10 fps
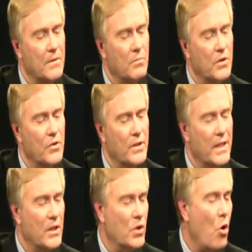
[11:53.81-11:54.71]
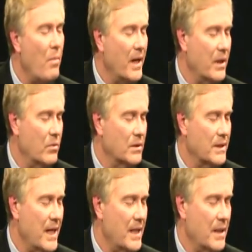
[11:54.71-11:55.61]
but, you say that nobody will
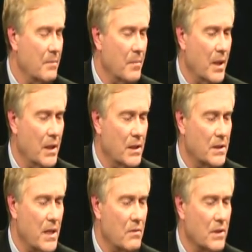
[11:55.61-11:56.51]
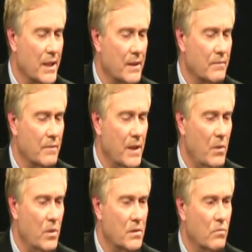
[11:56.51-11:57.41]
take him, but it sounds like he
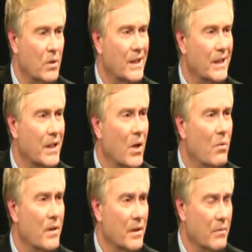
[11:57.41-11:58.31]
wasn't willing to willing go with to